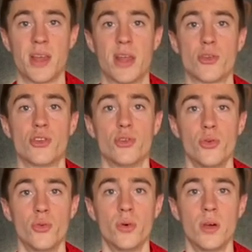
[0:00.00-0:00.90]
There's
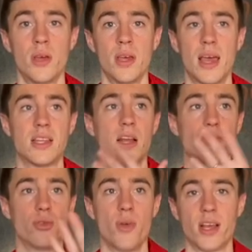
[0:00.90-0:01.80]
you and
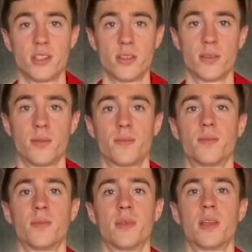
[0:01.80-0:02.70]
there's the rest.
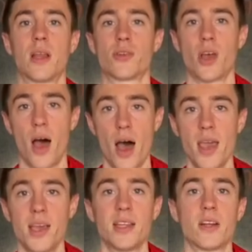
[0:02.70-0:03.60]
There's
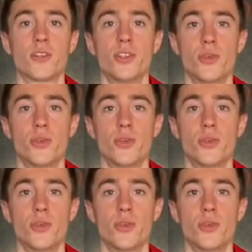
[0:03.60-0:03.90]
I and there's